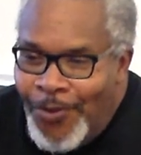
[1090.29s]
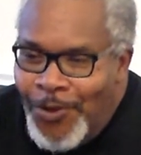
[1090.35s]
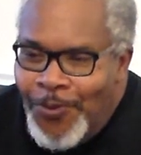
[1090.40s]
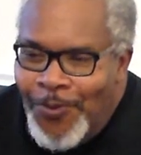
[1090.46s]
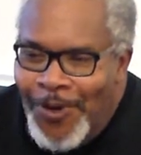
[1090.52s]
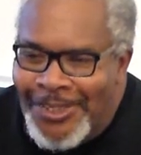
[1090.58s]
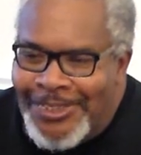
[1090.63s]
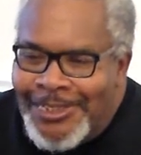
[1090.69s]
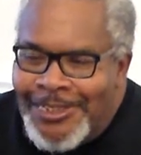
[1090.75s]

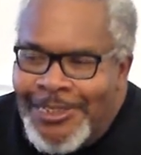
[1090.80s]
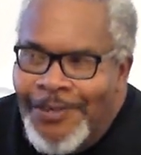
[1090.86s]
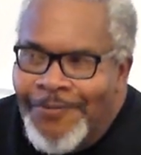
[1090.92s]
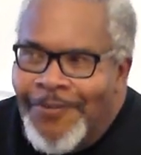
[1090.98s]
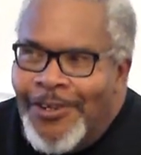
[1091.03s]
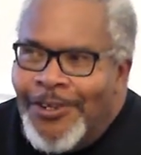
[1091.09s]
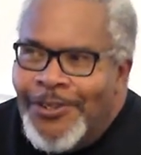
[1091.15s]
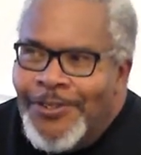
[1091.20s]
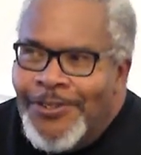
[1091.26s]
you watch the
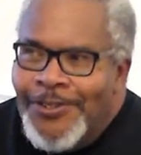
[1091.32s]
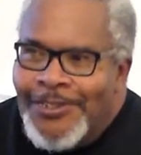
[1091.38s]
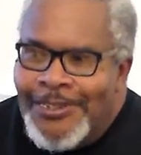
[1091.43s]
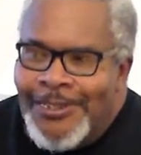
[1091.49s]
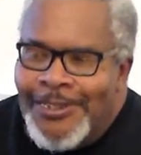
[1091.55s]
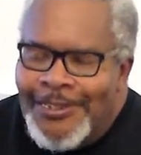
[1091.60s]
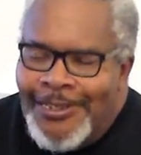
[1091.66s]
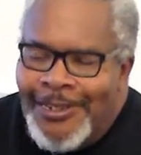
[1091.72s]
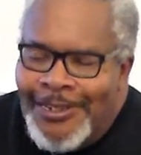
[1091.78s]
TV news,
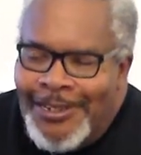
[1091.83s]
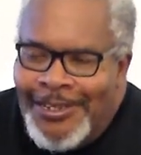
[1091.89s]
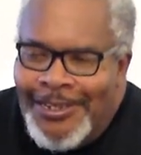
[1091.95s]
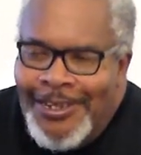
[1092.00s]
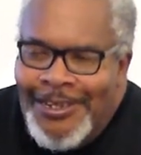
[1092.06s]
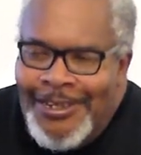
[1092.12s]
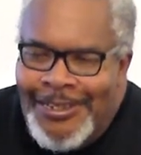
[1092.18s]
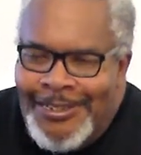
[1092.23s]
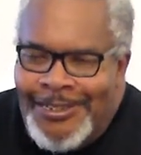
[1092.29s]
and it's like,
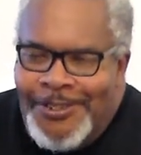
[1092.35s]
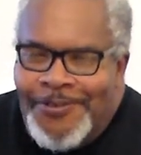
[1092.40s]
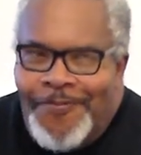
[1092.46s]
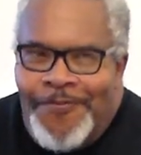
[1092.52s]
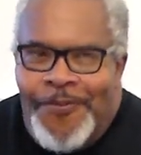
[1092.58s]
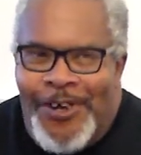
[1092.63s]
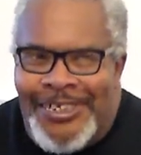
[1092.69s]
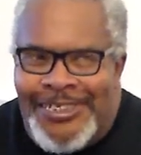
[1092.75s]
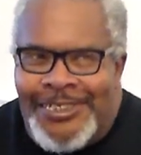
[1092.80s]
the
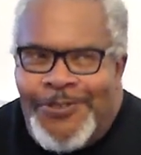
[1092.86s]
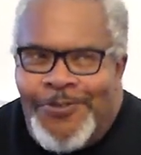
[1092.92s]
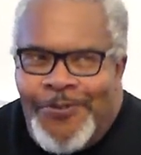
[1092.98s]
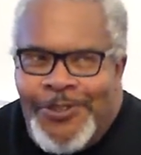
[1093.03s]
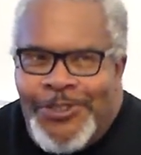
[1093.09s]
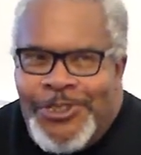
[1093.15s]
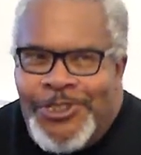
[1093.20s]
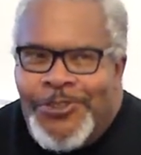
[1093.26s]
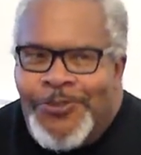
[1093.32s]
voice is
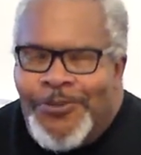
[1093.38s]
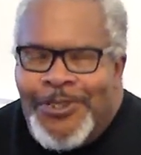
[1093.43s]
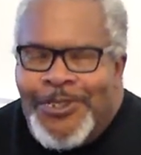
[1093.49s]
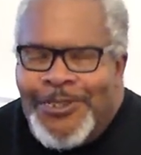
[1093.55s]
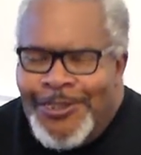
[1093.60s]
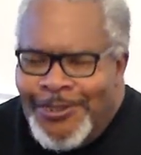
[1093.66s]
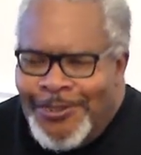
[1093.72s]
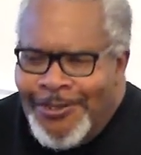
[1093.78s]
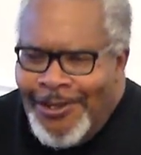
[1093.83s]
real
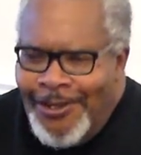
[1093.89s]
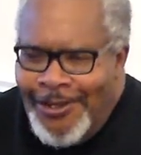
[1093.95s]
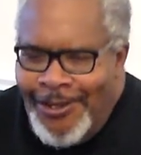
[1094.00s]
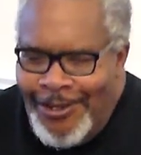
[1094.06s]
shrill.